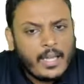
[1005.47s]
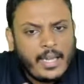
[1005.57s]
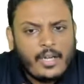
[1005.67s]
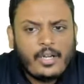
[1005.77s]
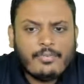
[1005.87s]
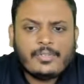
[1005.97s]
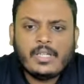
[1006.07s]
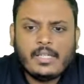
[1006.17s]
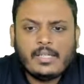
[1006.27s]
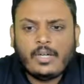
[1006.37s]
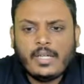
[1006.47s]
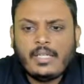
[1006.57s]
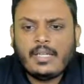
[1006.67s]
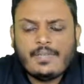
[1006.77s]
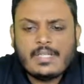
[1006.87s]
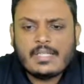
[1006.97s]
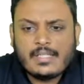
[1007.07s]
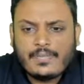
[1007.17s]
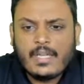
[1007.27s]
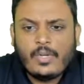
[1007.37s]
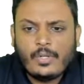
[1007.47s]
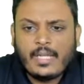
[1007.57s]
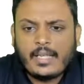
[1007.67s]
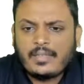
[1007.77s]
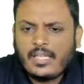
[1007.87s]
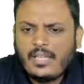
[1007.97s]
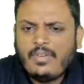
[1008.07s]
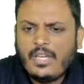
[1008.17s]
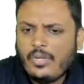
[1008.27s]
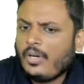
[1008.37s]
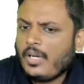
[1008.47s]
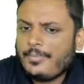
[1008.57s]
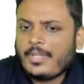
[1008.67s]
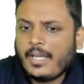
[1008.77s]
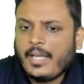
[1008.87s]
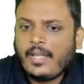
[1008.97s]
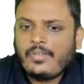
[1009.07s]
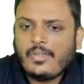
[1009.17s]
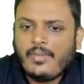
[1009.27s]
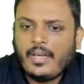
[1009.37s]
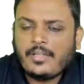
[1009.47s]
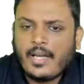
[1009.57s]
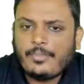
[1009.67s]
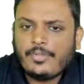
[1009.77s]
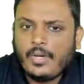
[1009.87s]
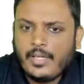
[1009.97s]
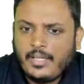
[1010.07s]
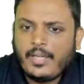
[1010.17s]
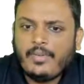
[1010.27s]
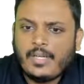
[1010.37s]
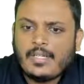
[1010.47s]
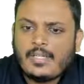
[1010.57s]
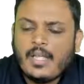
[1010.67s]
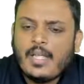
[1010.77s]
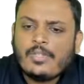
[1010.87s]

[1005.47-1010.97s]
End of the audit evidence video, there are 3 video clips, I guess, when it comes to audit evidence.